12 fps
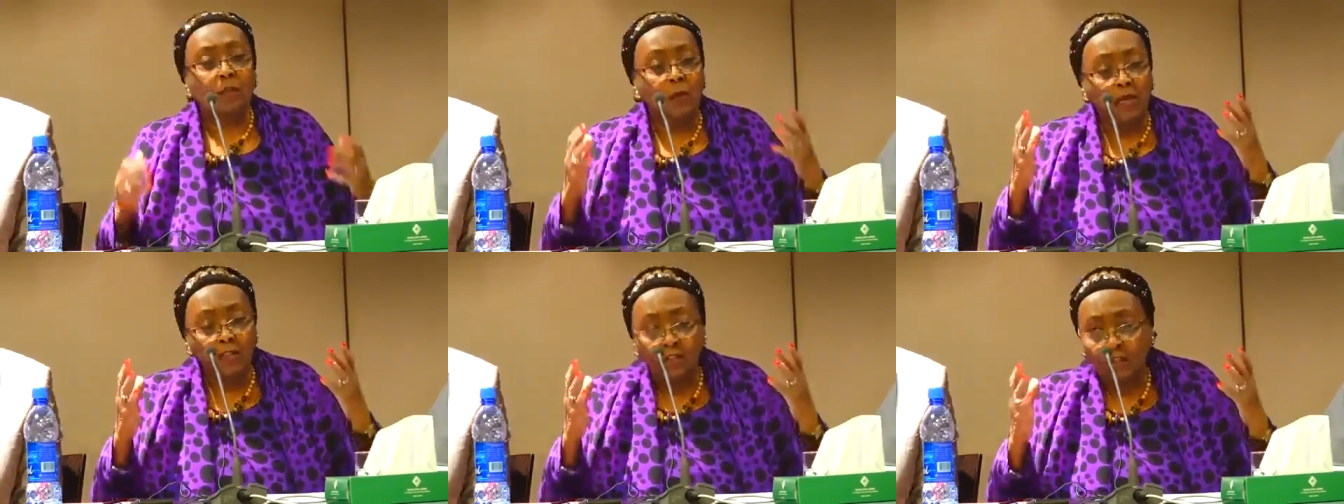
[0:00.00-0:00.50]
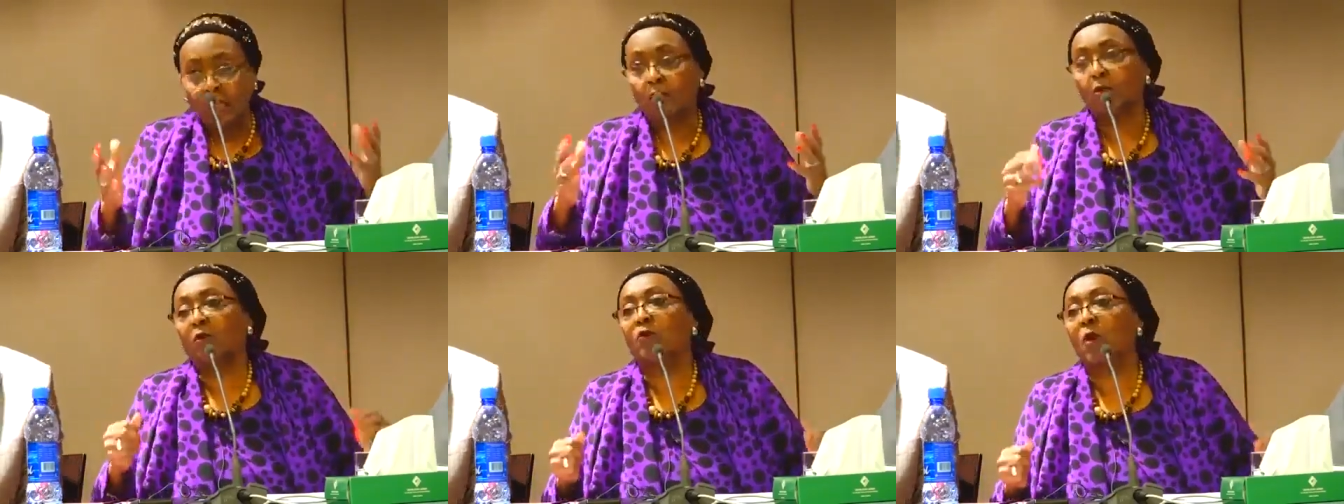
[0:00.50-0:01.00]
So I
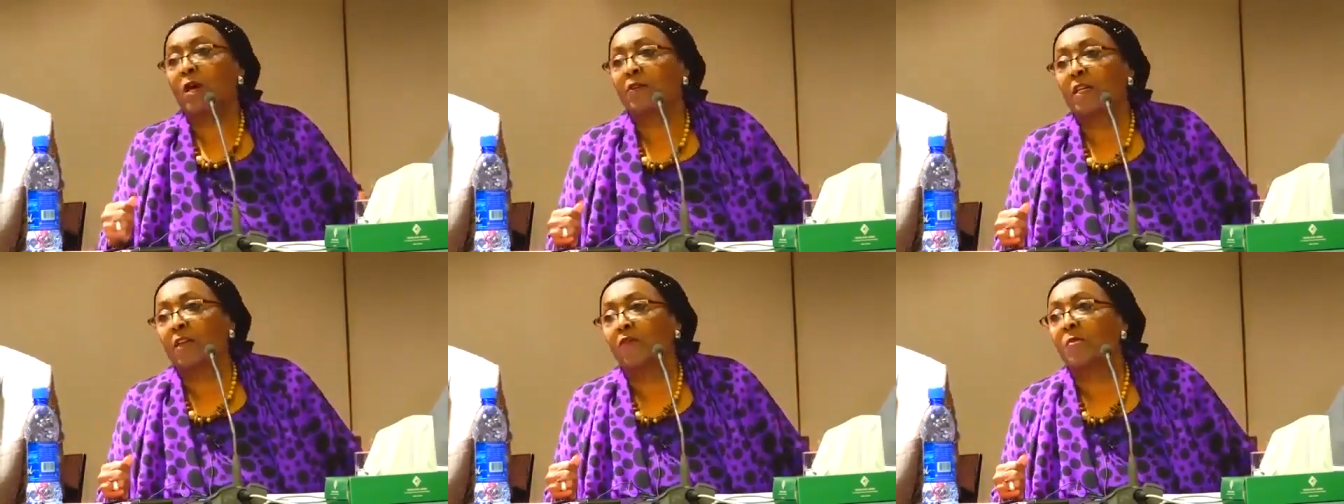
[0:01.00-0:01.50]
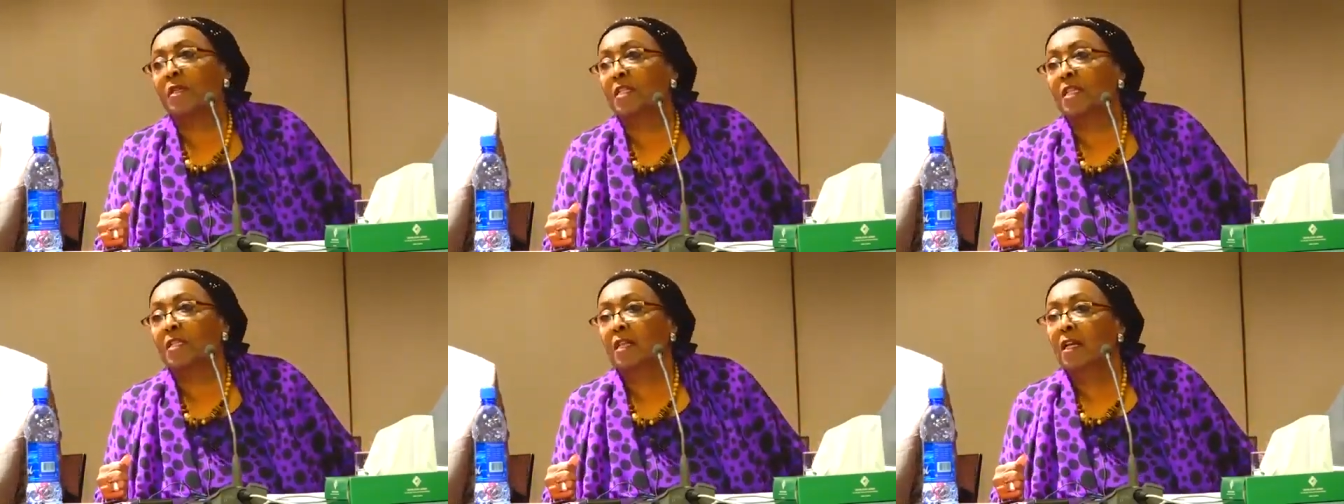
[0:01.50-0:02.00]
thank you for having given me
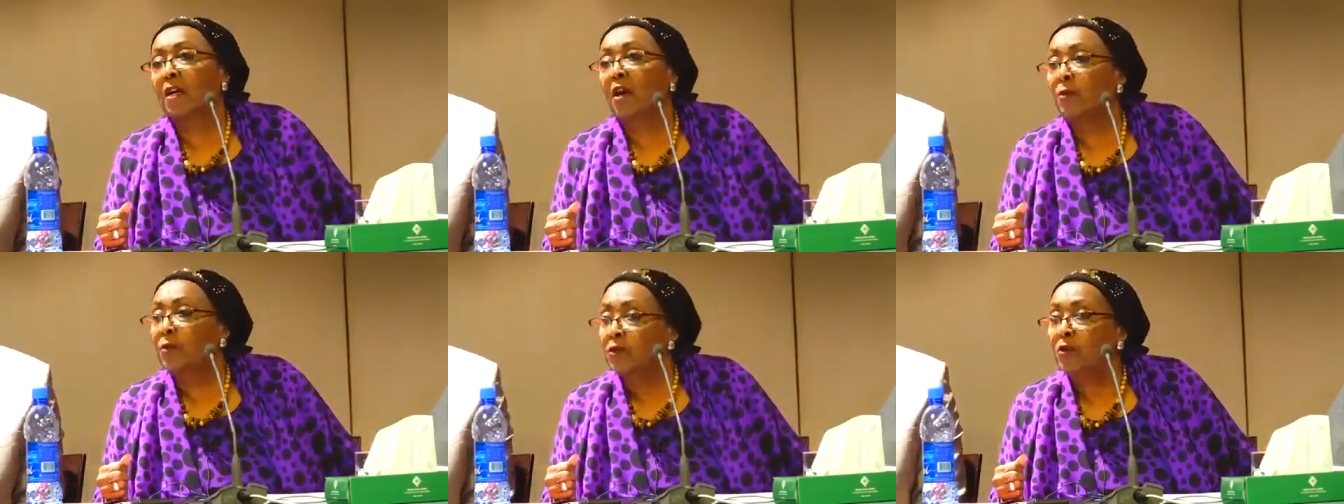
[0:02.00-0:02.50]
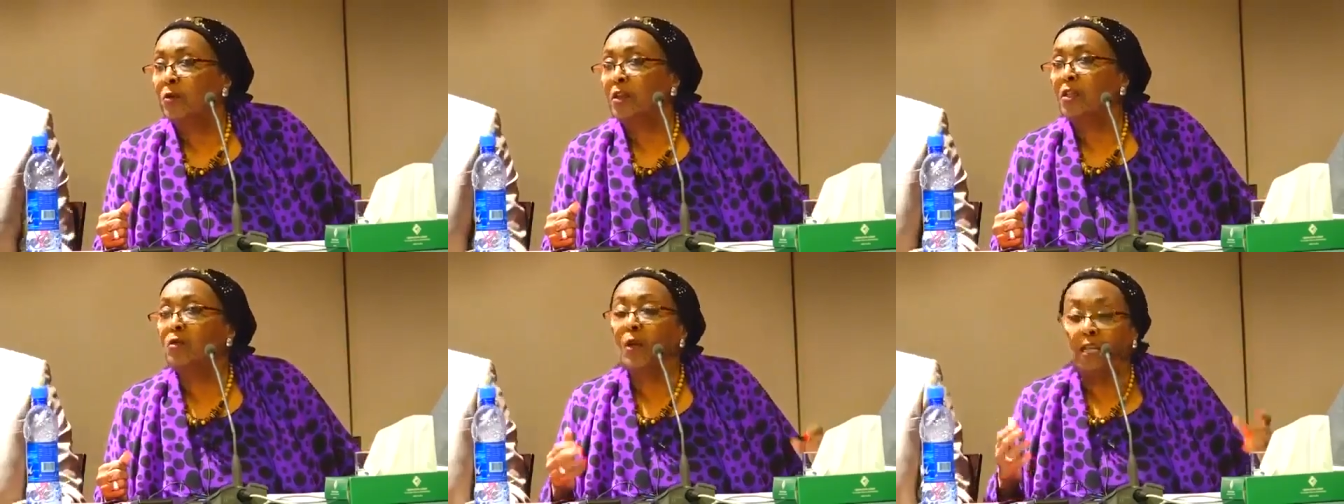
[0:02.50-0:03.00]
this
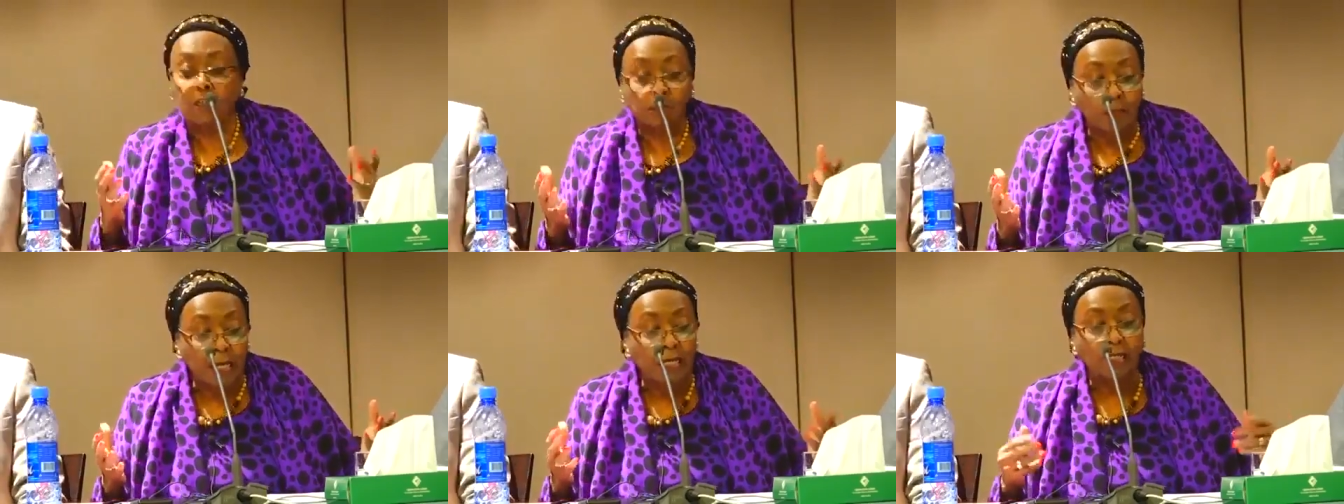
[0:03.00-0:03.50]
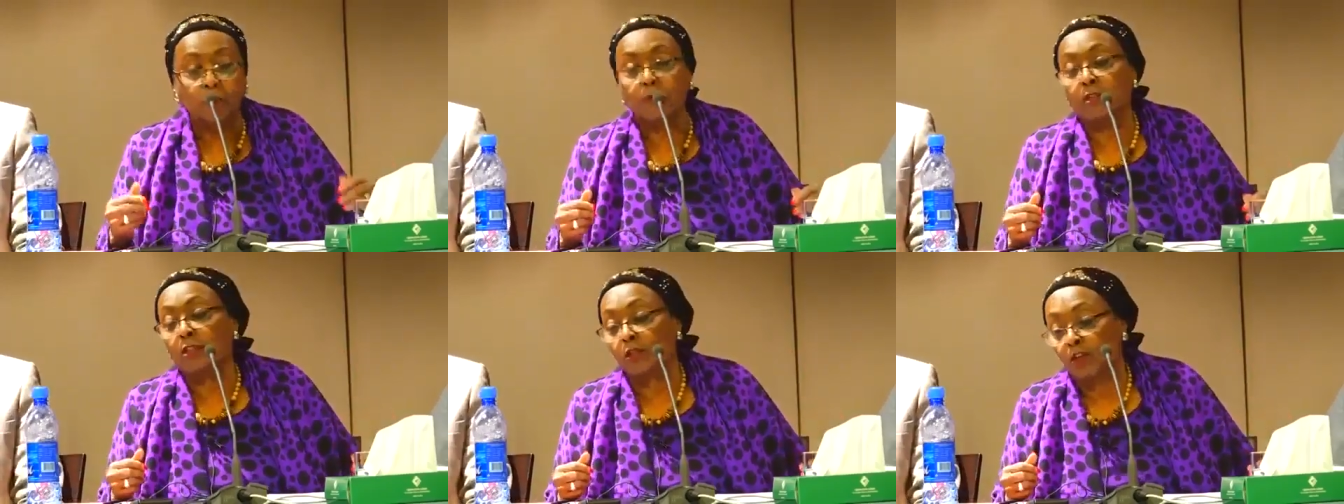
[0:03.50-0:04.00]
opportunity to explain the
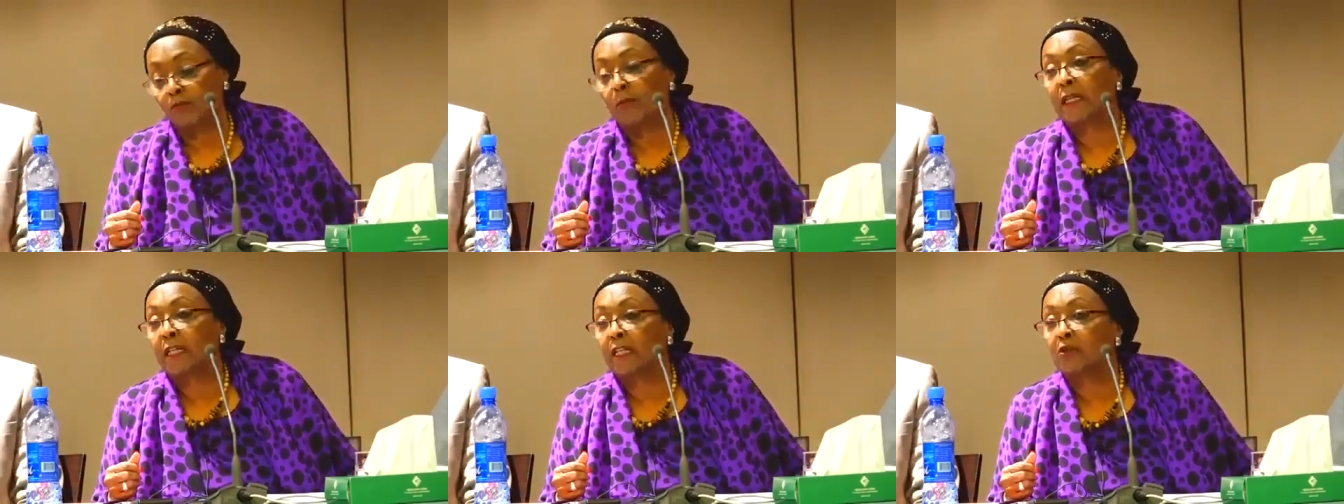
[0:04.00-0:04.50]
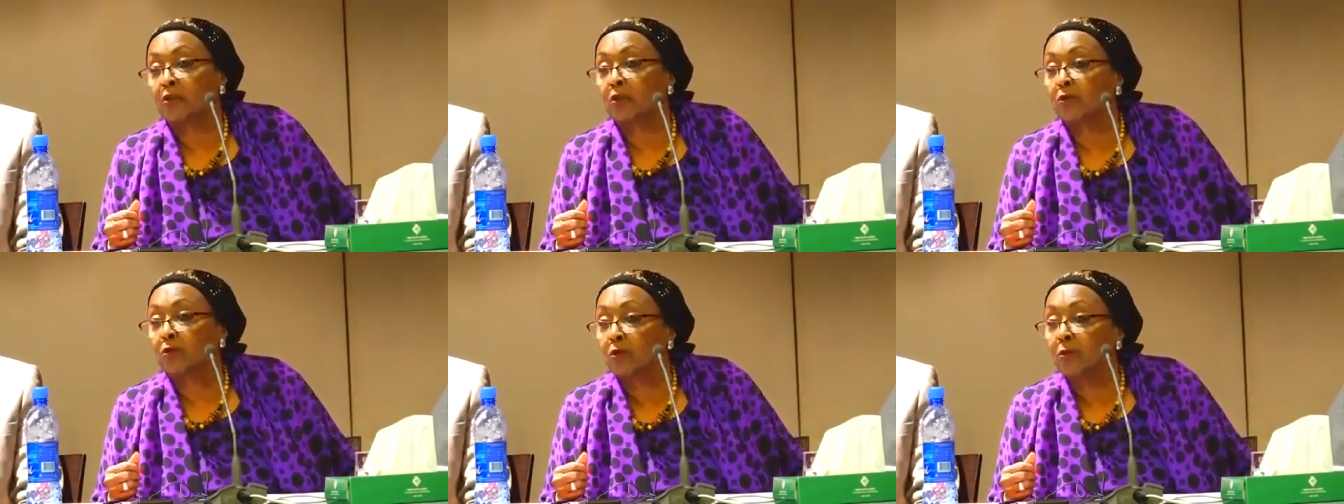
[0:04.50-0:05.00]
position of my country
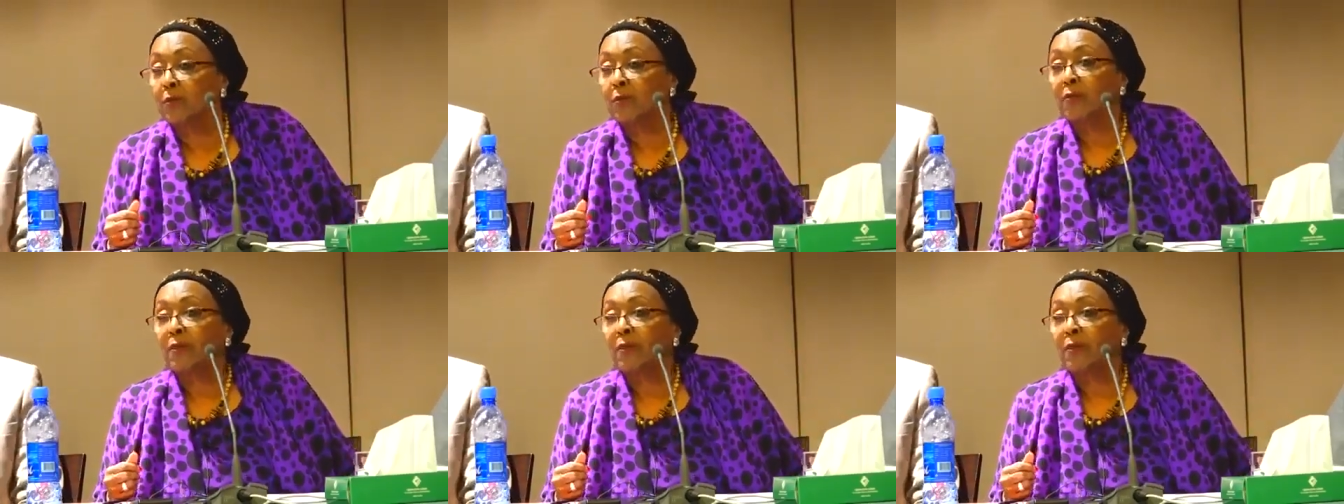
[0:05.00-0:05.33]
to you.